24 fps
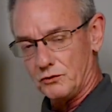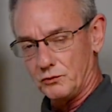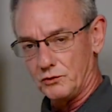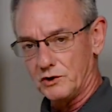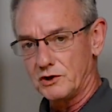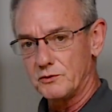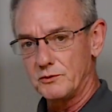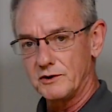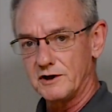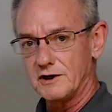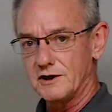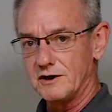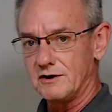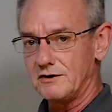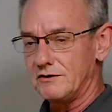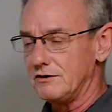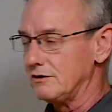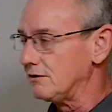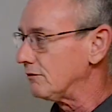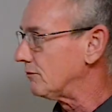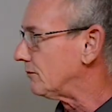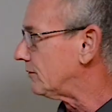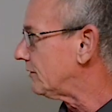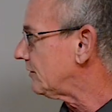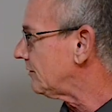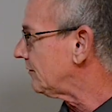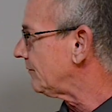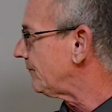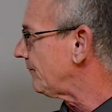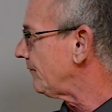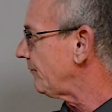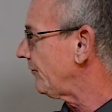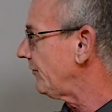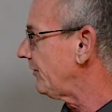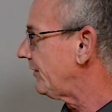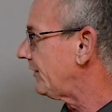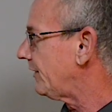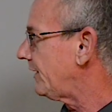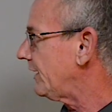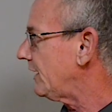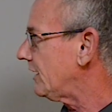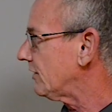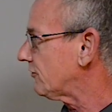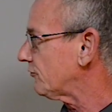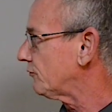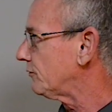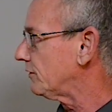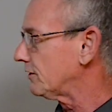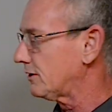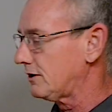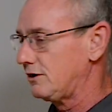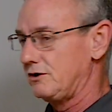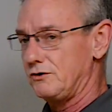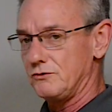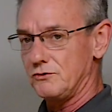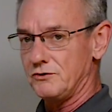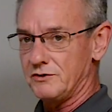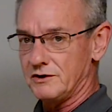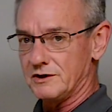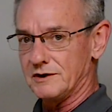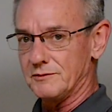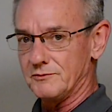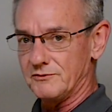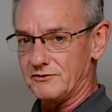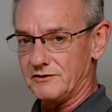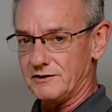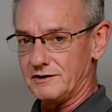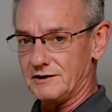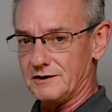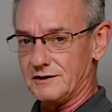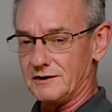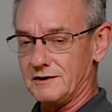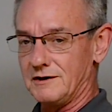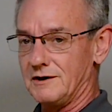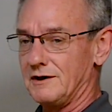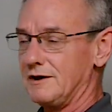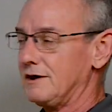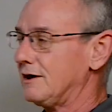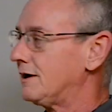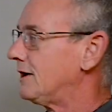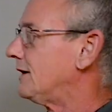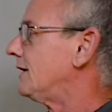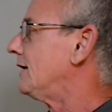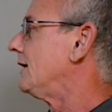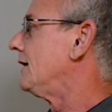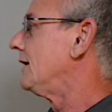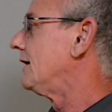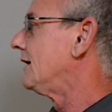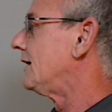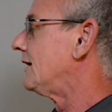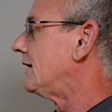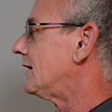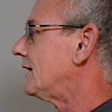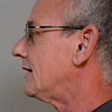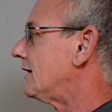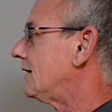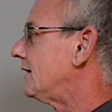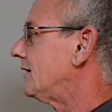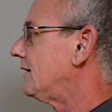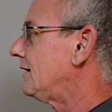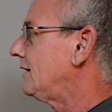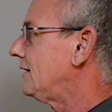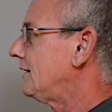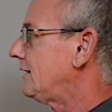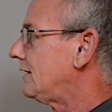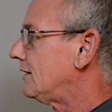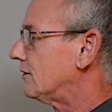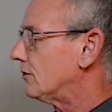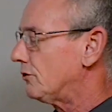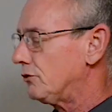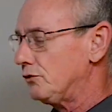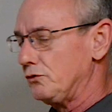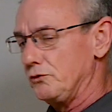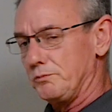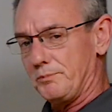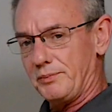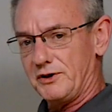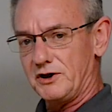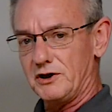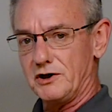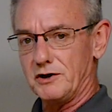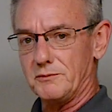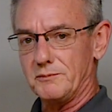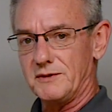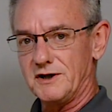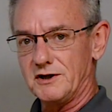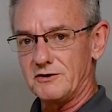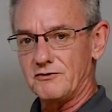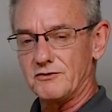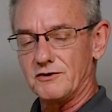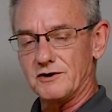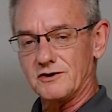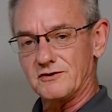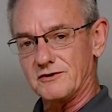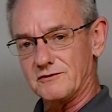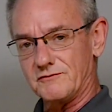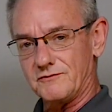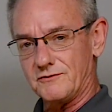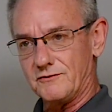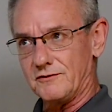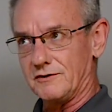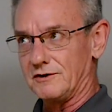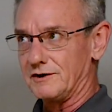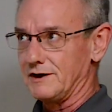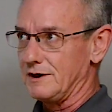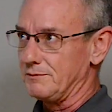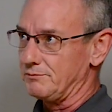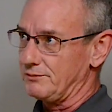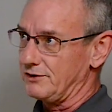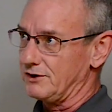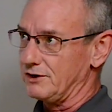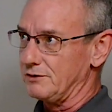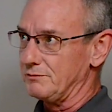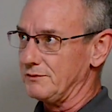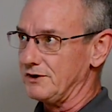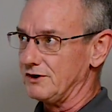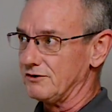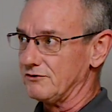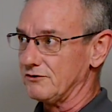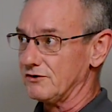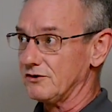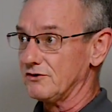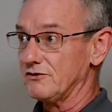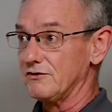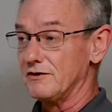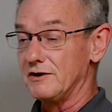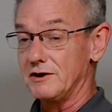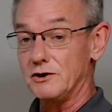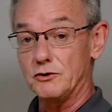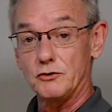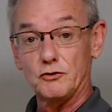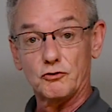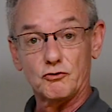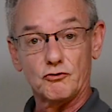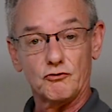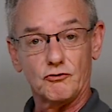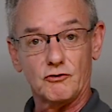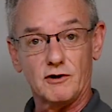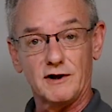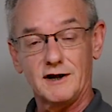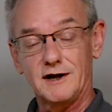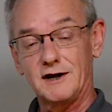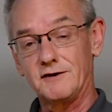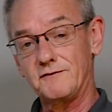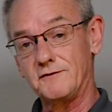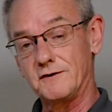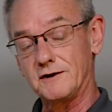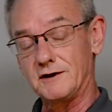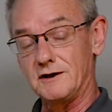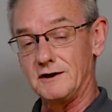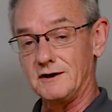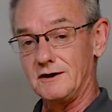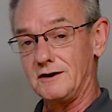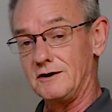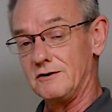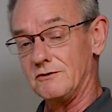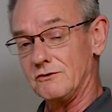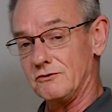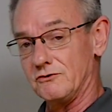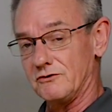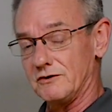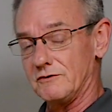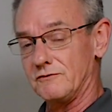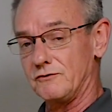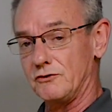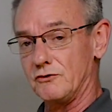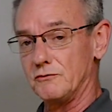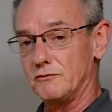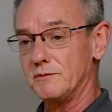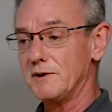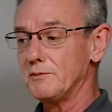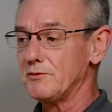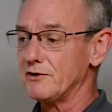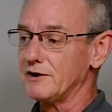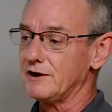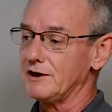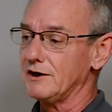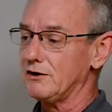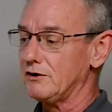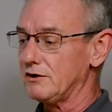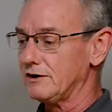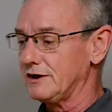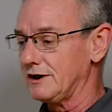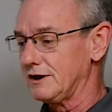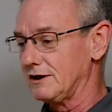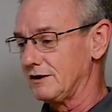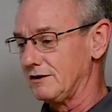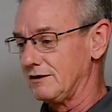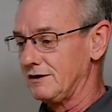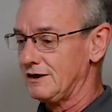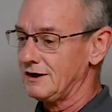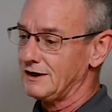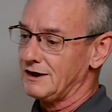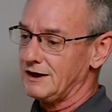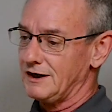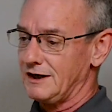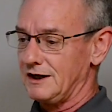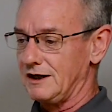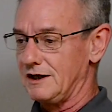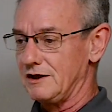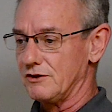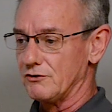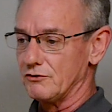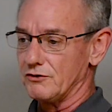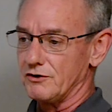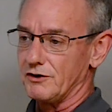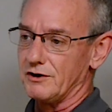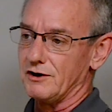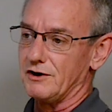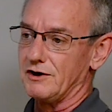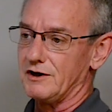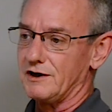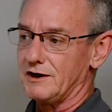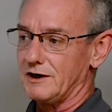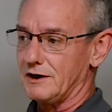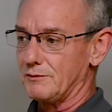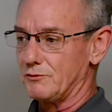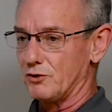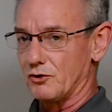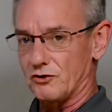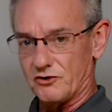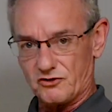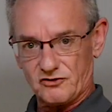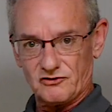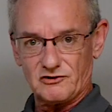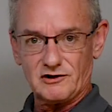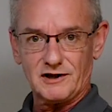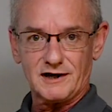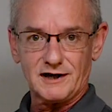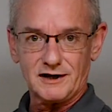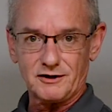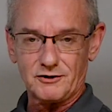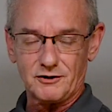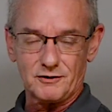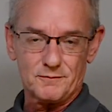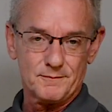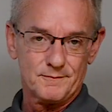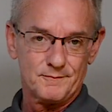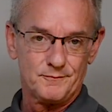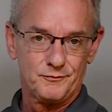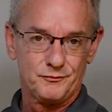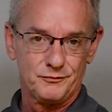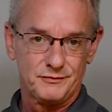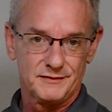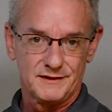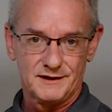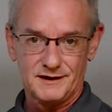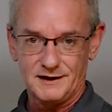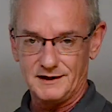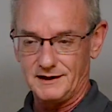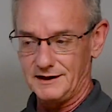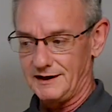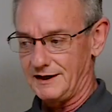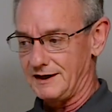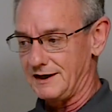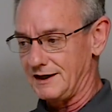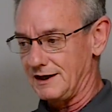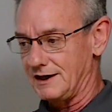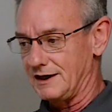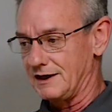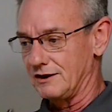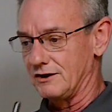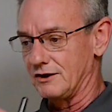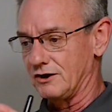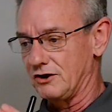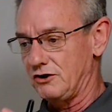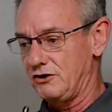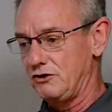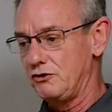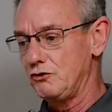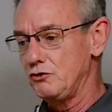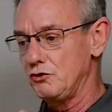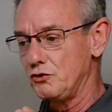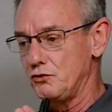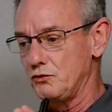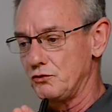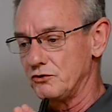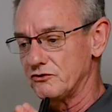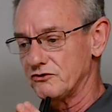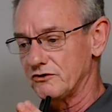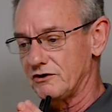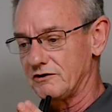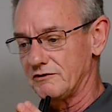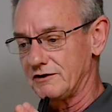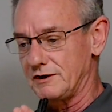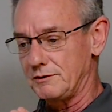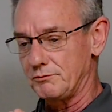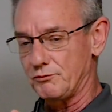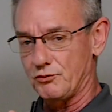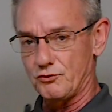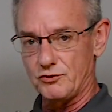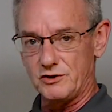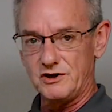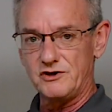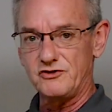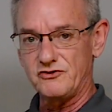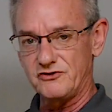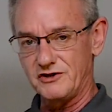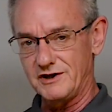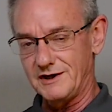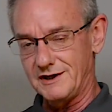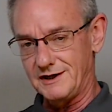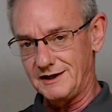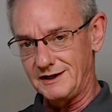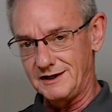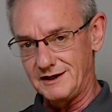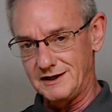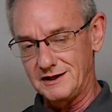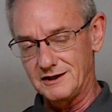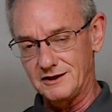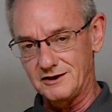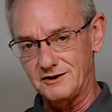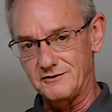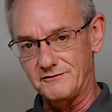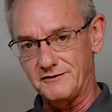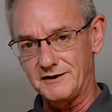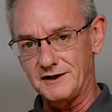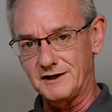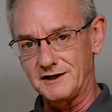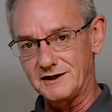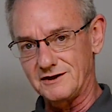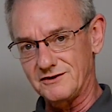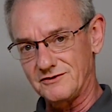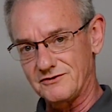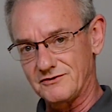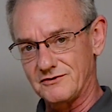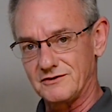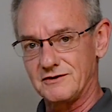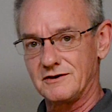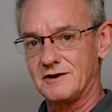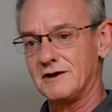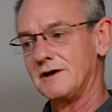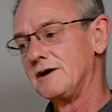What are we going to do? Well, that's what Q comes in. And in the old parametrics, or not parametrics, in the old graphic EQs, if you remember, they all had either a knob or a slider. And the Q was already preset in the device.